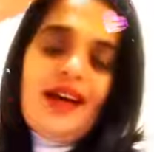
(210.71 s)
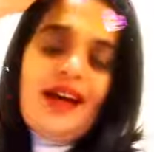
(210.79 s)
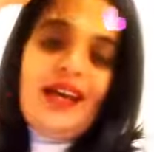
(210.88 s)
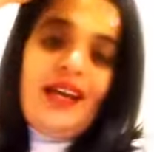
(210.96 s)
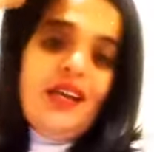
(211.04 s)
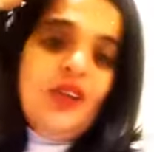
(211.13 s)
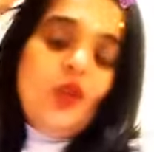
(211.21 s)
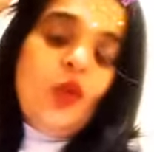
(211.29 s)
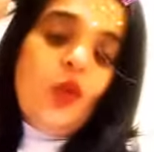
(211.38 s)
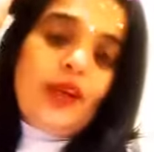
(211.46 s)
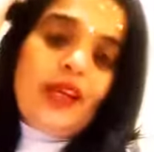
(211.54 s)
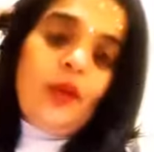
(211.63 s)
and i know
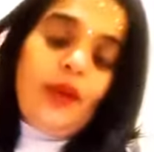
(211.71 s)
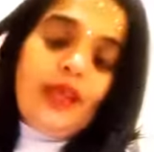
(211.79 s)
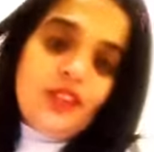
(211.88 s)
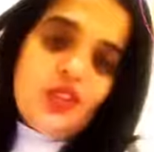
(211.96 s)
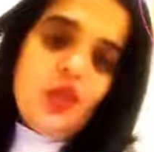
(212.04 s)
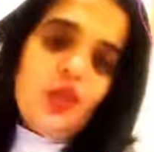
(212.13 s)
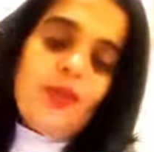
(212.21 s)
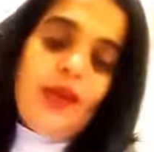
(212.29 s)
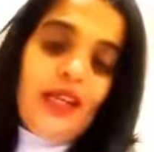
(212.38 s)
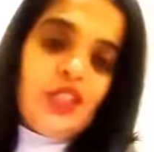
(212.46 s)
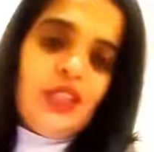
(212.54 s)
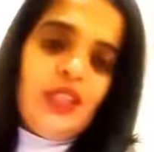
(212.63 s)
what i went through in
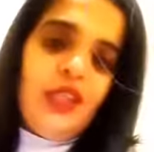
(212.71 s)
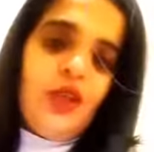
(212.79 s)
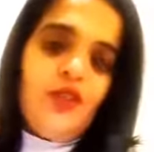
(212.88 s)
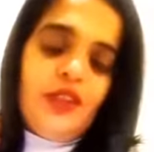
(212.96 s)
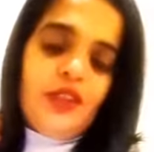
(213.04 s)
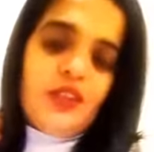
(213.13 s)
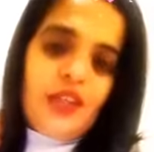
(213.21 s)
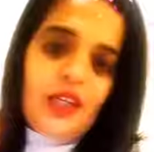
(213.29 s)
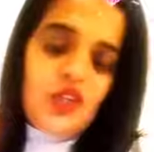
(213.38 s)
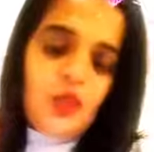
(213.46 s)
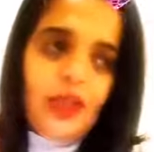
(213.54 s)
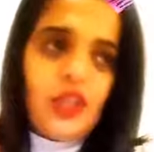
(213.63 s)
my journey of inner
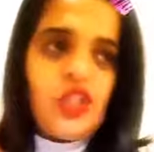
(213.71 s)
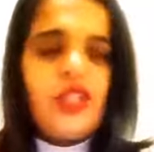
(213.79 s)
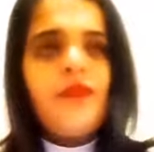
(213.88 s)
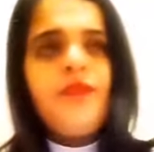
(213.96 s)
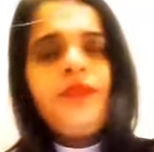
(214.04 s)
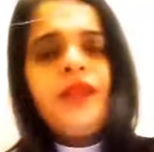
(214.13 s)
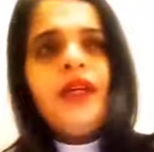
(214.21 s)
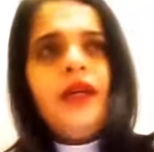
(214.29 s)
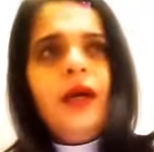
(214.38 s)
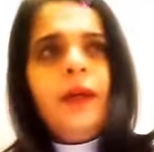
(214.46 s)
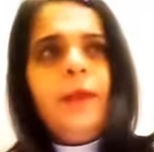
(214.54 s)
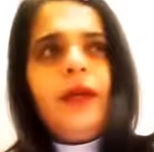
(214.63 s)
transformation
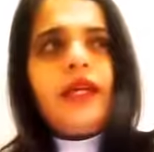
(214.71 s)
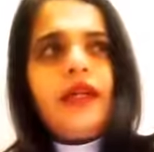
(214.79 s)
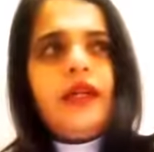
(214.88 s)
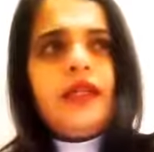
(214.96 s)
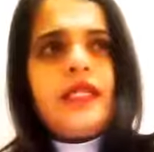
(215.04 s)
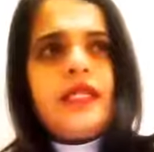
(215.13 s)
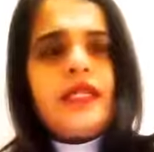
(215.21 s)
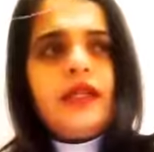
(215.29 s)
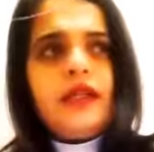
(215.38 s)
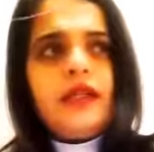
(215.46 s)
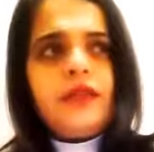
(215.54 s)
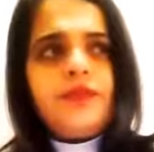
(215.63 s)
because
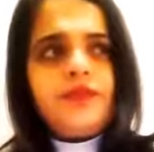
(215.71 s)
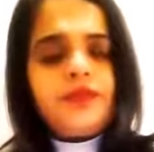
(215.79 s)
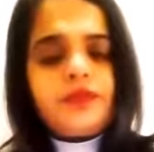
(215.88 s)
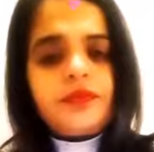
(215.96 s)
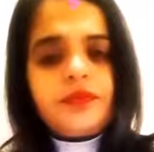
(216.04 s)
um,